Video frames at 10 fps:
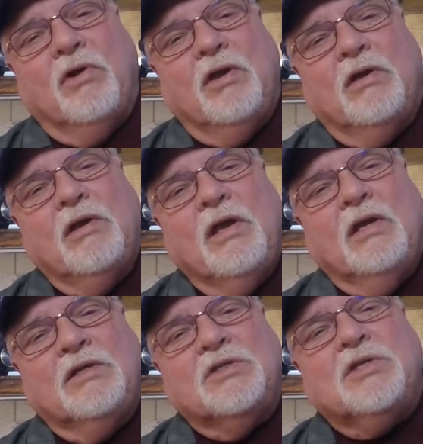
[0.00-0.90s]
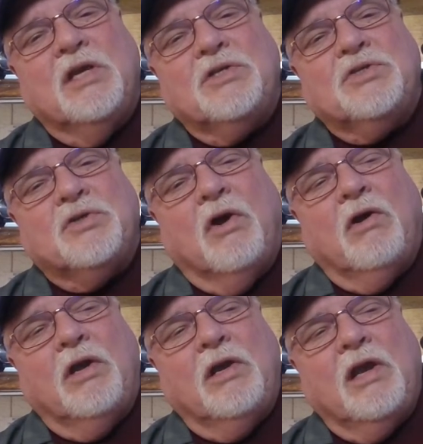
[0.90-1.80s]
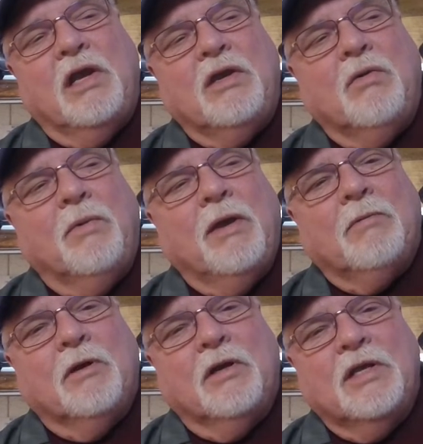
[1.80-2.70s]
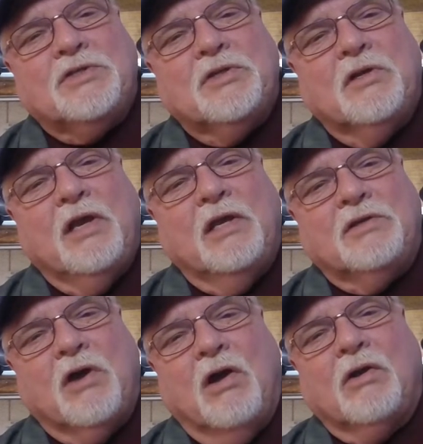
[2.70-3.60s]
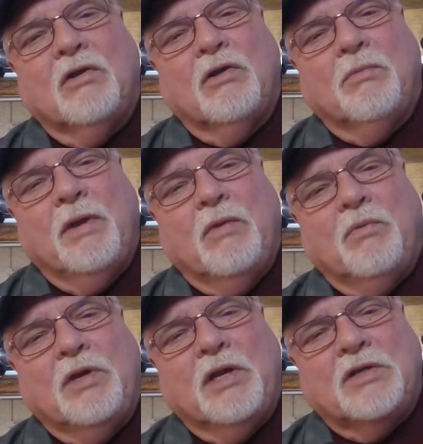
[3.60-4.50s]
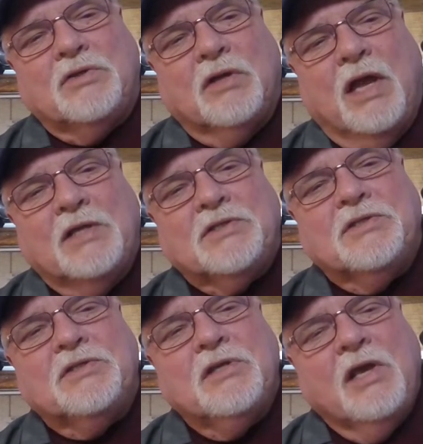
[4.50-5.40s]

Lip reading: you just getting started, and you'll be able to listen and talk a little bit when you get your license,